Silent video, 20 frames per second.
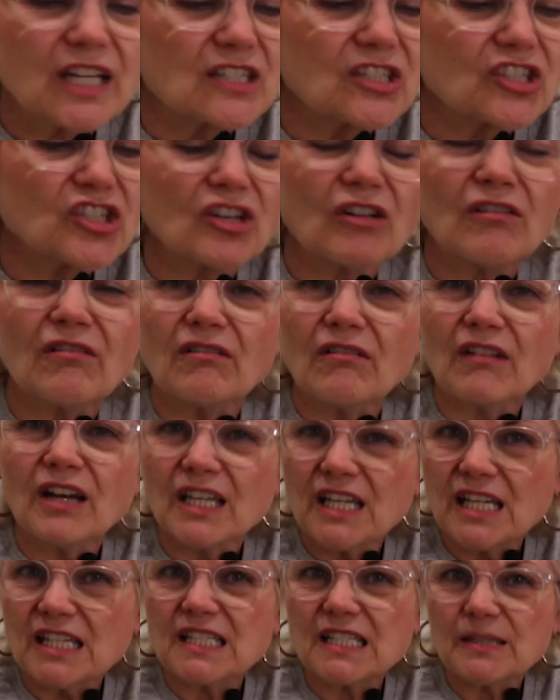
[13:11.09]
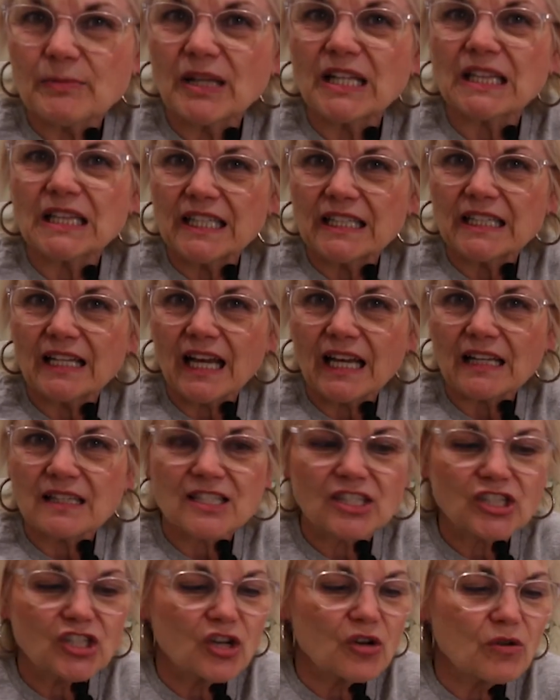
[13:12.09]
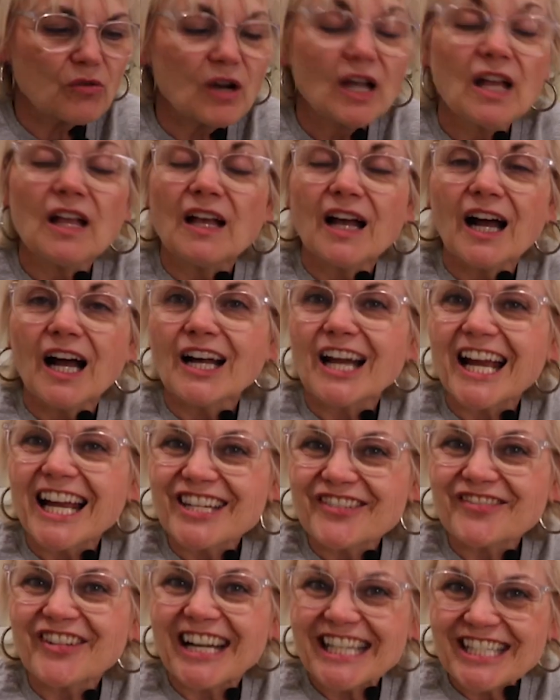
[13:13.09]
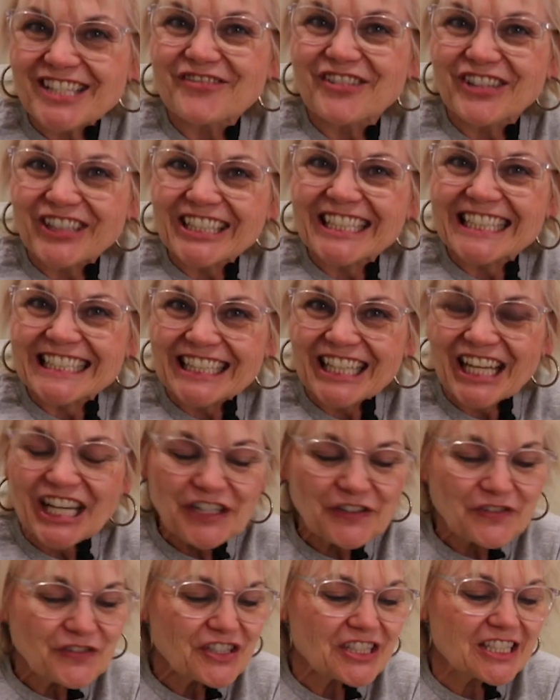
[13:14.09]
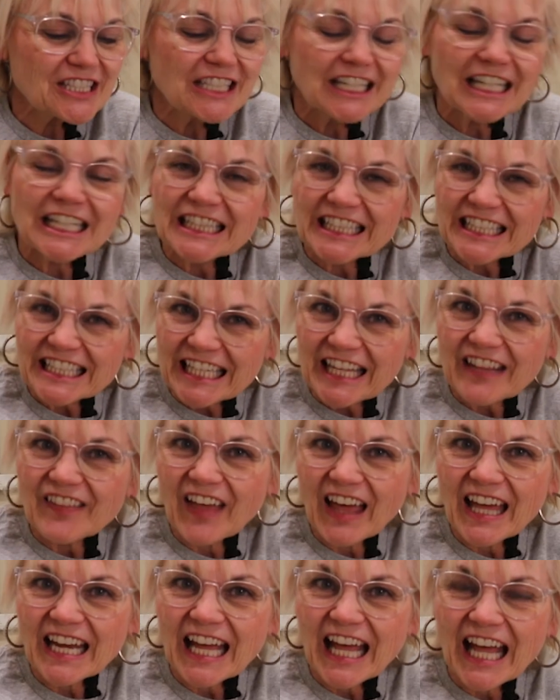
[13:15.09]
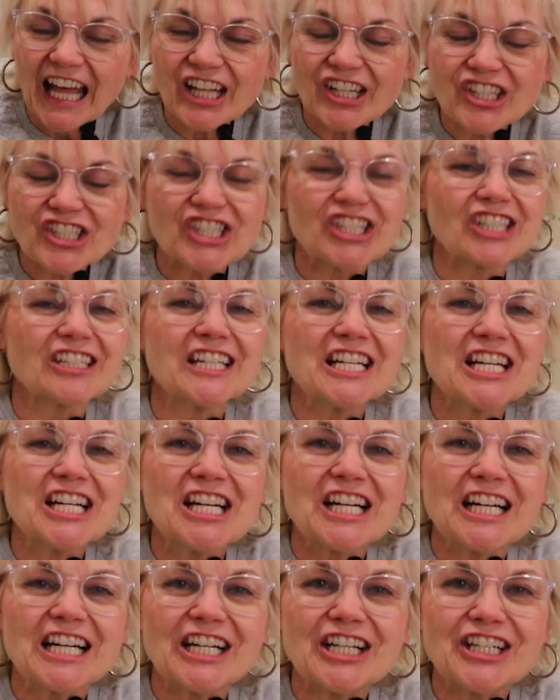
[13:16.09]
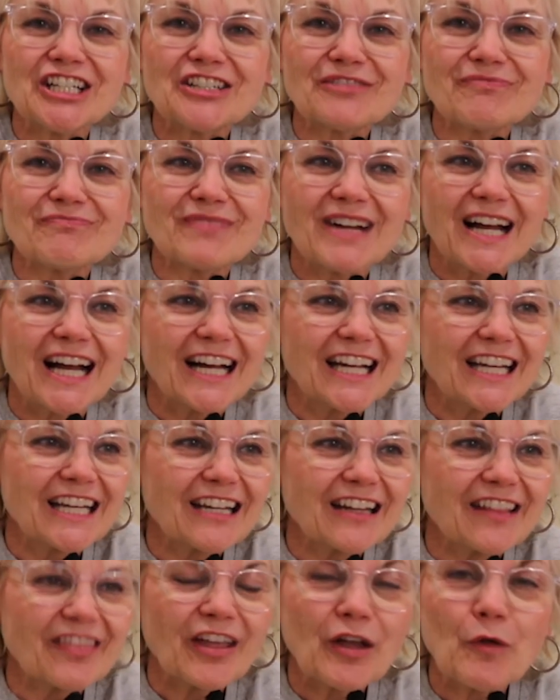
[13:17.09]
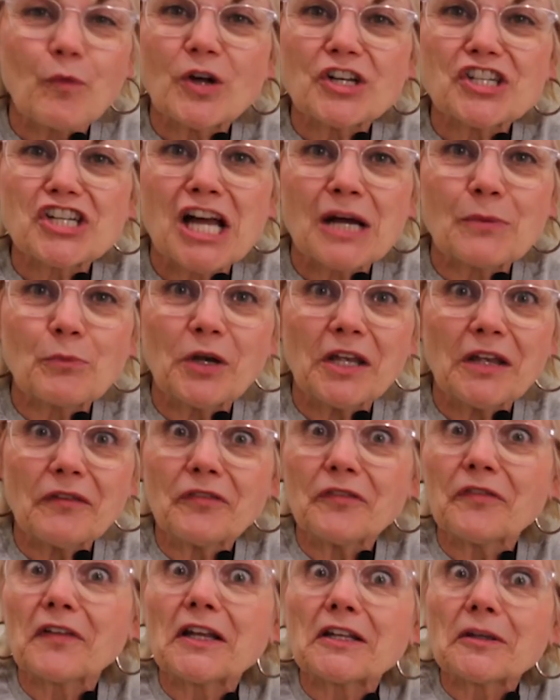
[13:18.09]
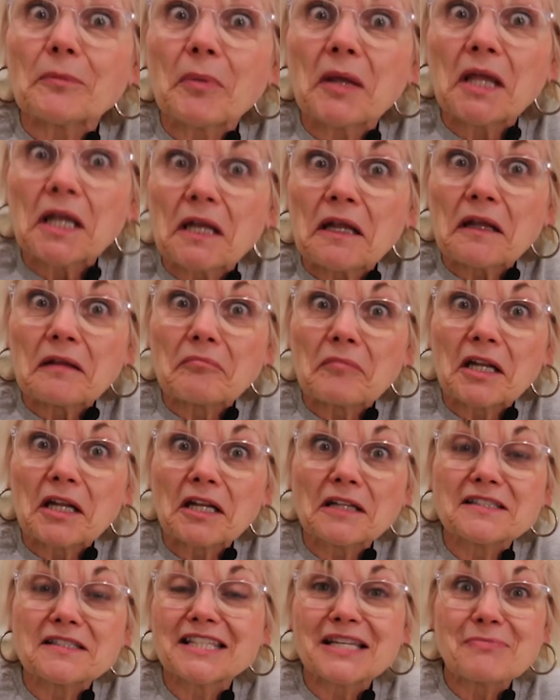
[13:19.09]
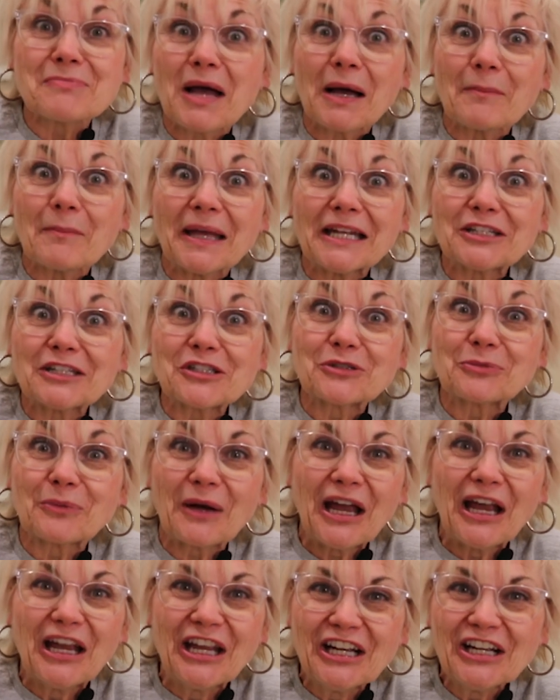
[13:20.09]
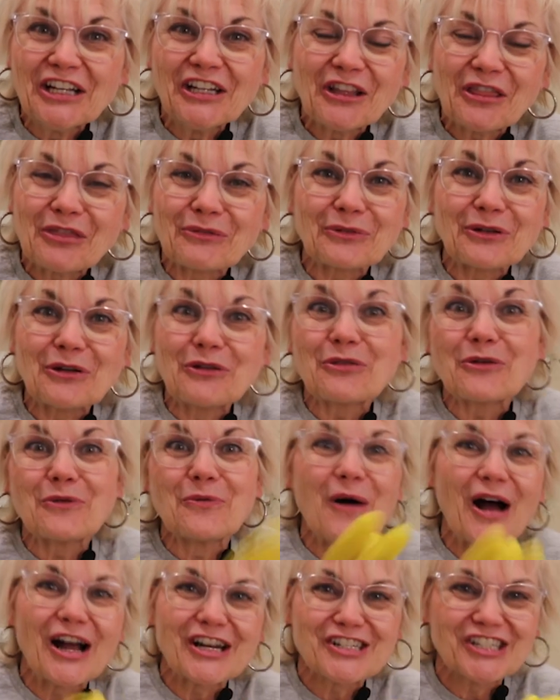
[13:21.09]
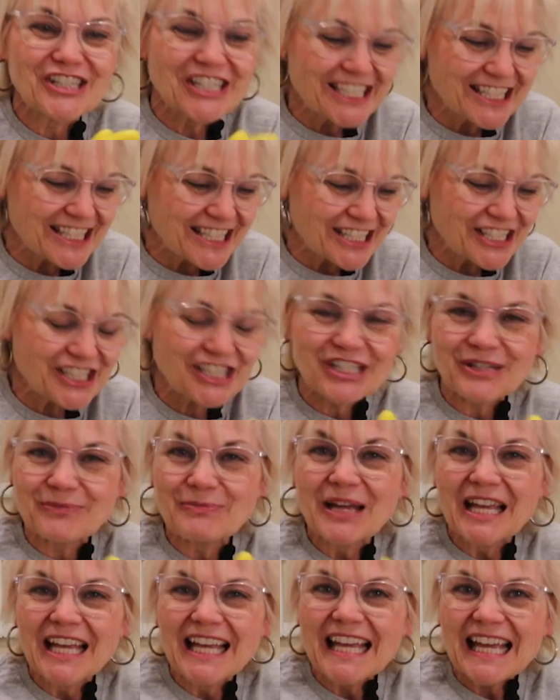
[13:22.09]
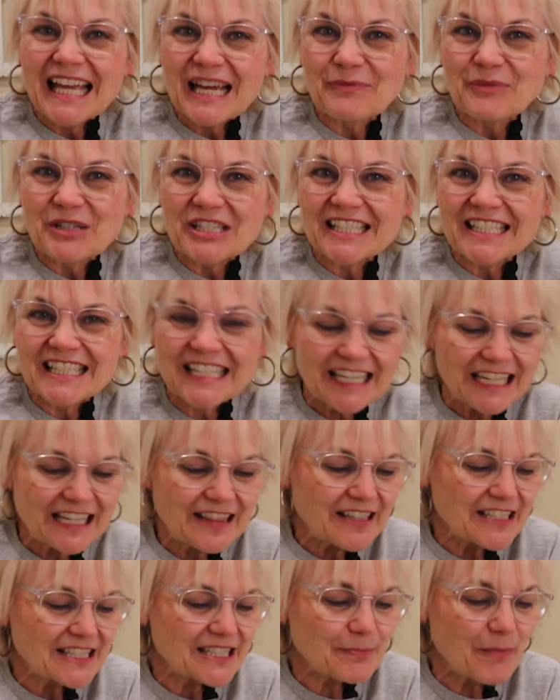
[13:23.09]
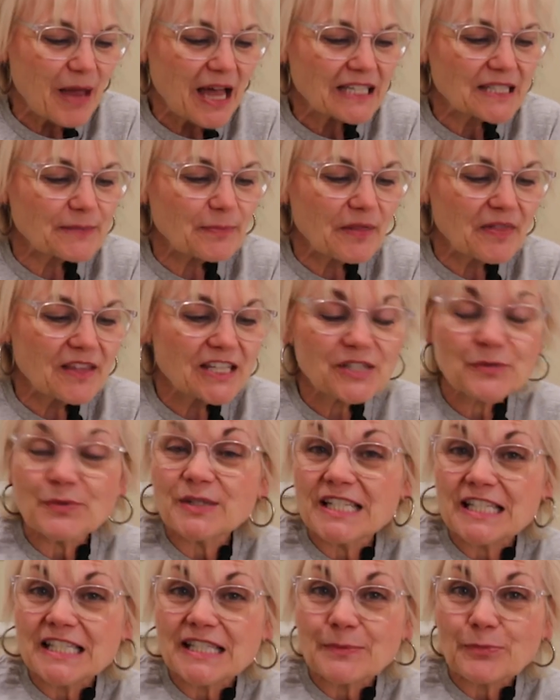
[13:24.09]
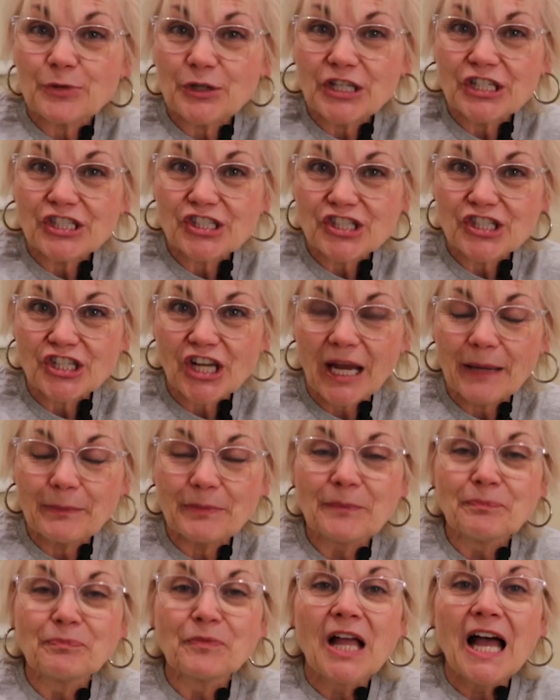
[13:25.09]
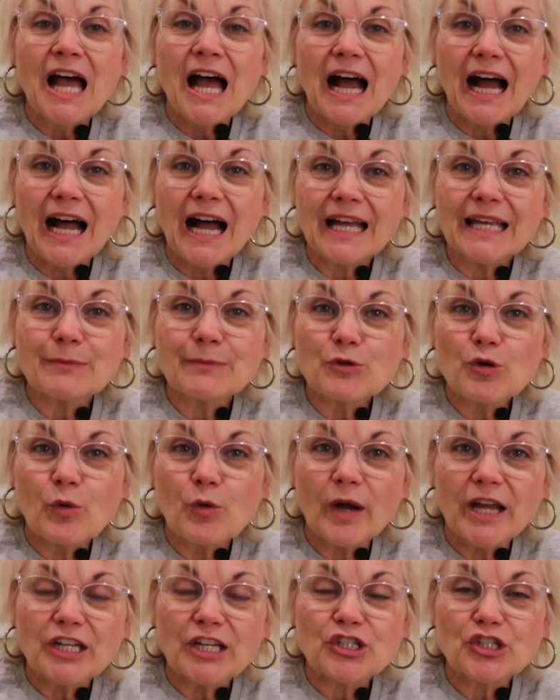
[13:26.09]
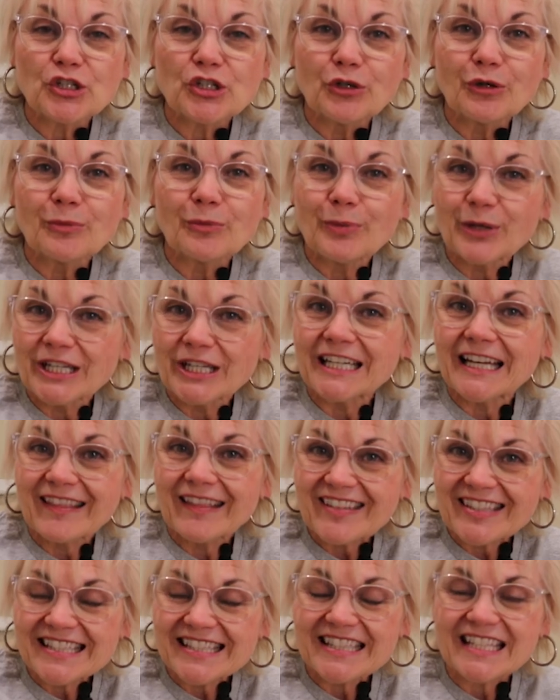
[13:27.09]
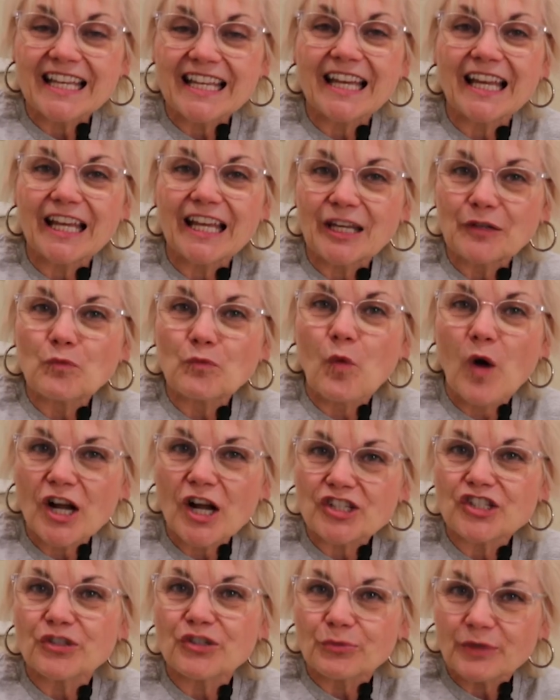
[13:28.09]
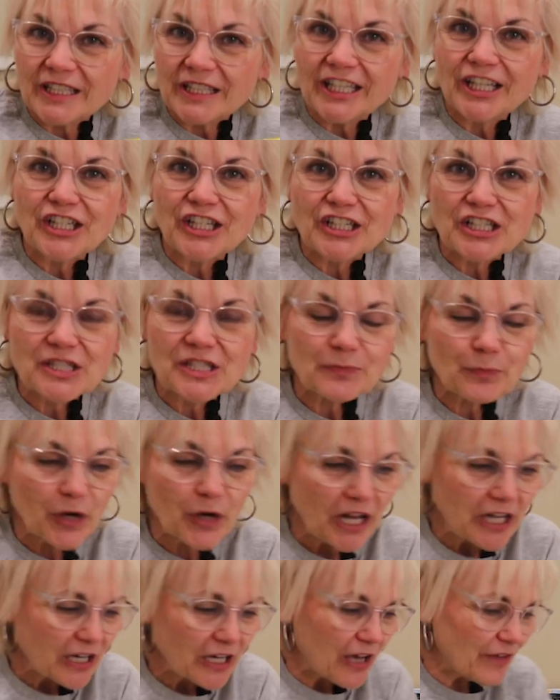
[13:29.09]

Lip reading: and so it needs to be cleaned out. So advise wearing gloves, cleaning that out. I think one time we even found a penny that had somehow made its way through the washing system and was in this mess. But this one is in pretty good shape. I am going to put it in the sink and wash it really good and spray it